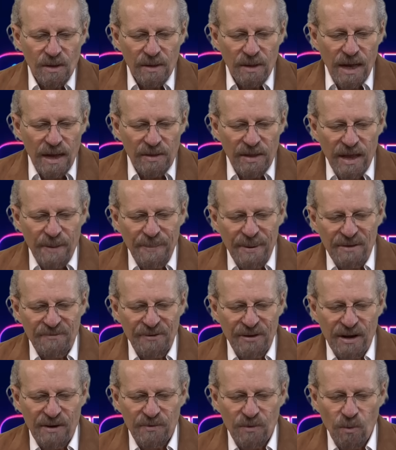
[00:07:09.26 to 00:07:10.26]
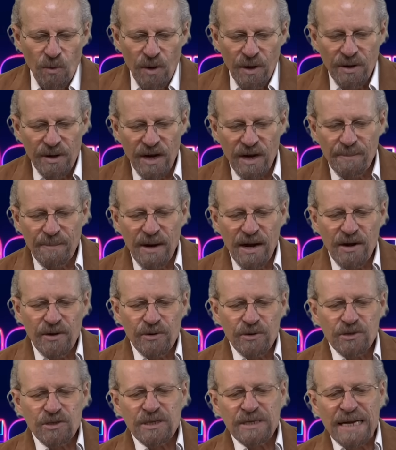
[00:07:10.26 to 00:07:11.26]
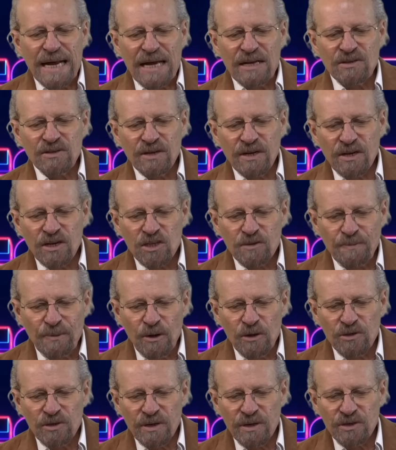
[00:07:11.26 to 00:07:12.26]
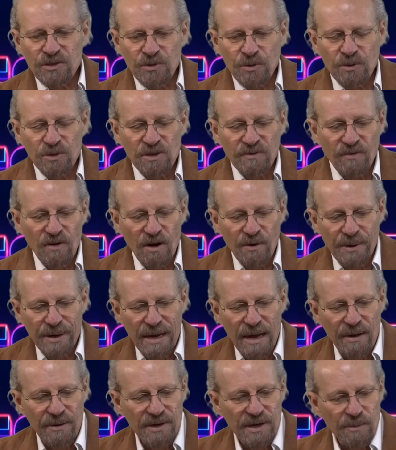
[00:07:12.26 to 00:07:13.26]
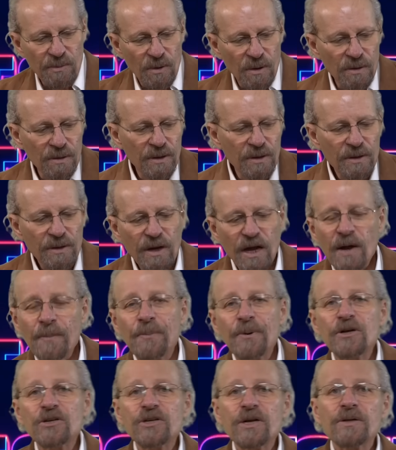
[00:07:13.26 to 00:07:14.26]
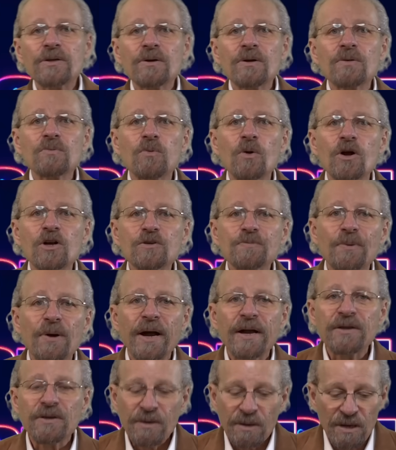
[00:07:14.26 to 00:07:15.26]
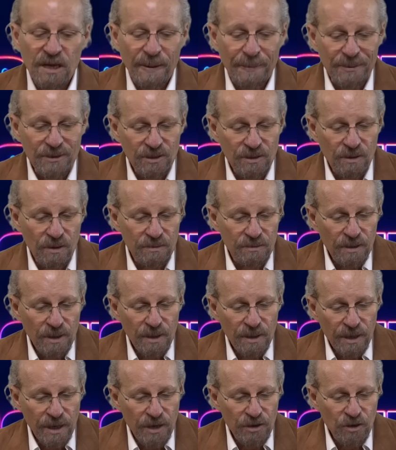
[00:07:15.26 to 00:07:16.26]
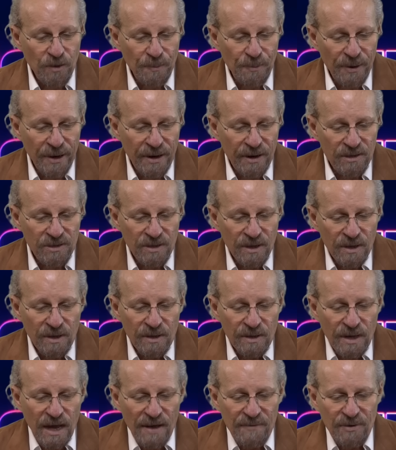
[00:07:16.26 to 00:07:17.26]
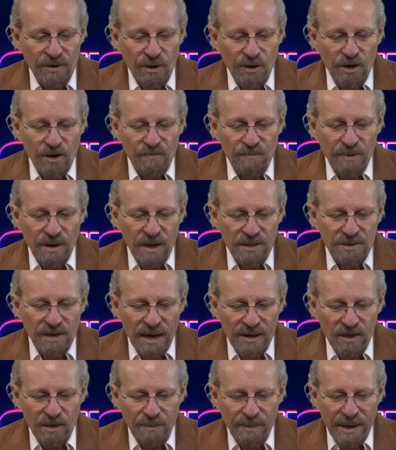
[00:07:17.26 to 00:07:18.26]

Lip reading: Hello, a big fan of your work. I admire your tenacity in exposing the truth of our reality. Well, I appreciate the good words, Brian. You can keep us in your prayers. Have you heard of Dr.